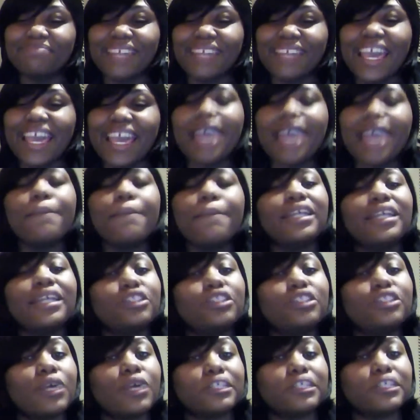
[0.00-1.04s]
It means
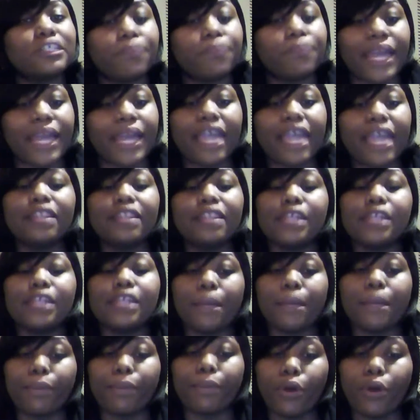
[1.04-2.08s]
to expand the
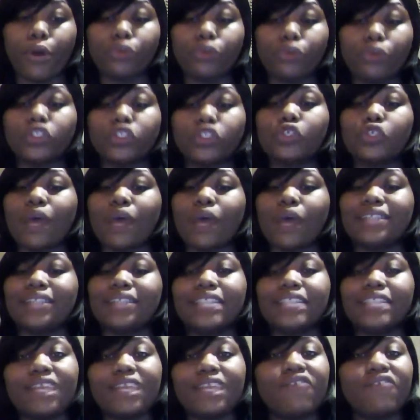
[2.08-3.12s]
approach to
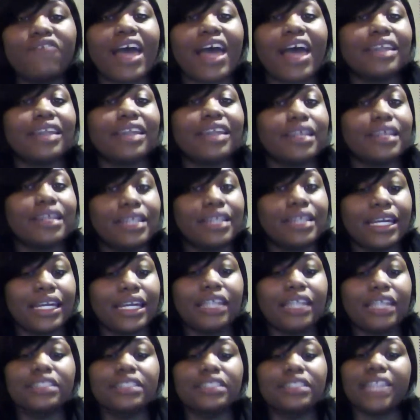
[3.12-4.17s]
identifying the
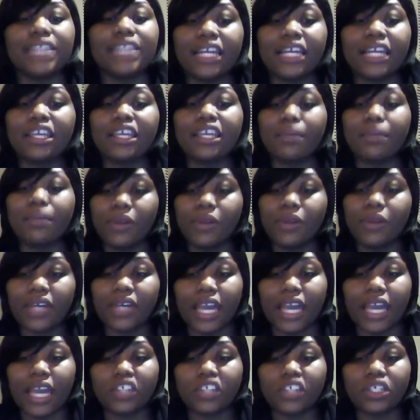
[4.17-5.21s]
needs in
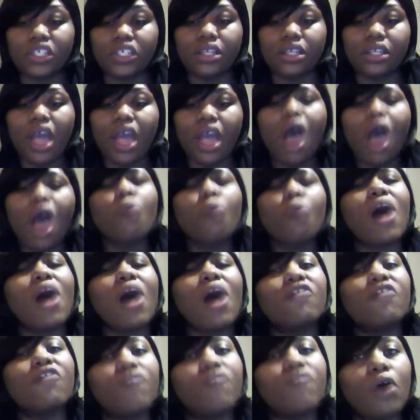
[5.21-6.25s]
communication
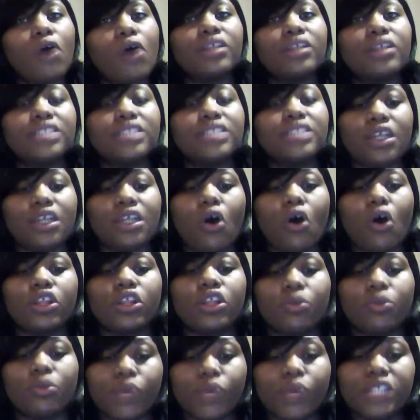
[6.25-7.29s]
while focusing on the
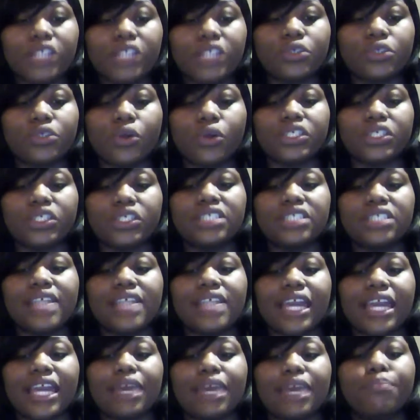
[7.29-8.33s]
resources
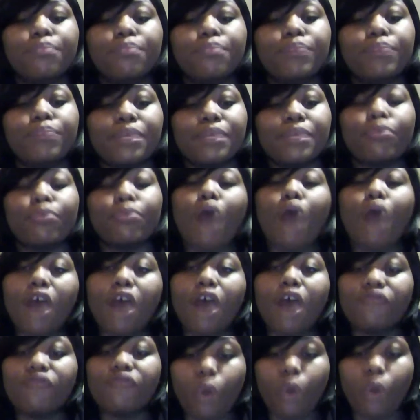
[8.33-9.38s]
that can be
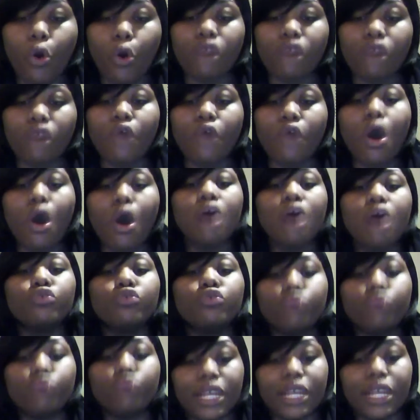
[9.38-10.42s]
brought forth,
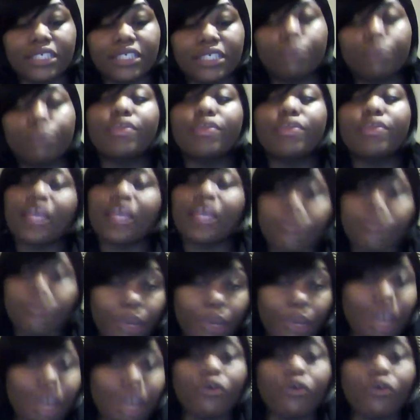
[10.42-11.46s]
that can
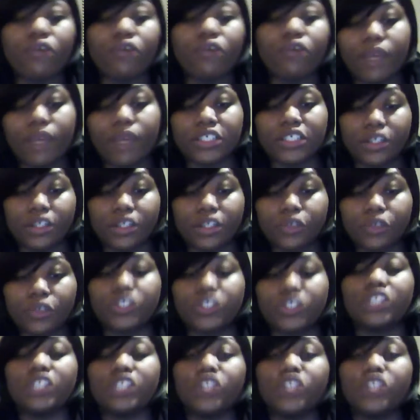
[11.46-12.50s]
bring forth
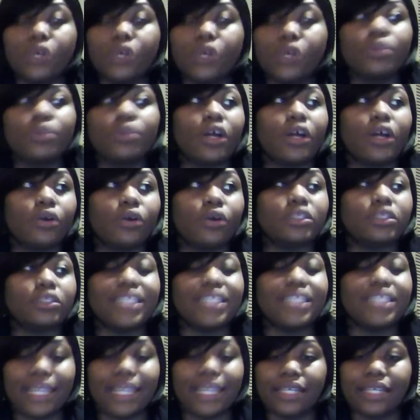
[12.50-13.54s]
resolution to those
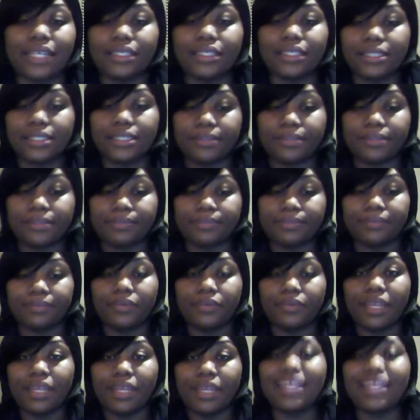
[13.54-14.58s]
needs.
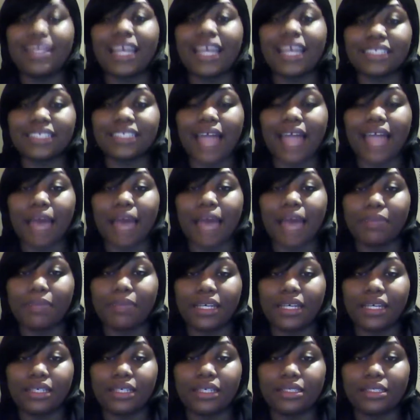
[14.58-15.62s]
Next slide,
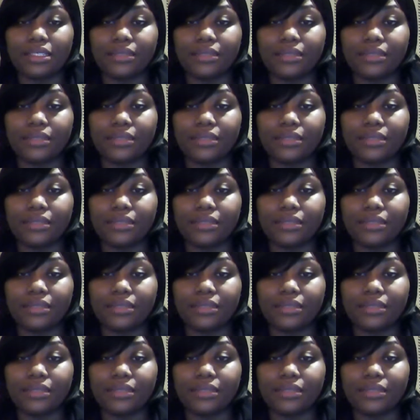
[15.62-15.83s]
please.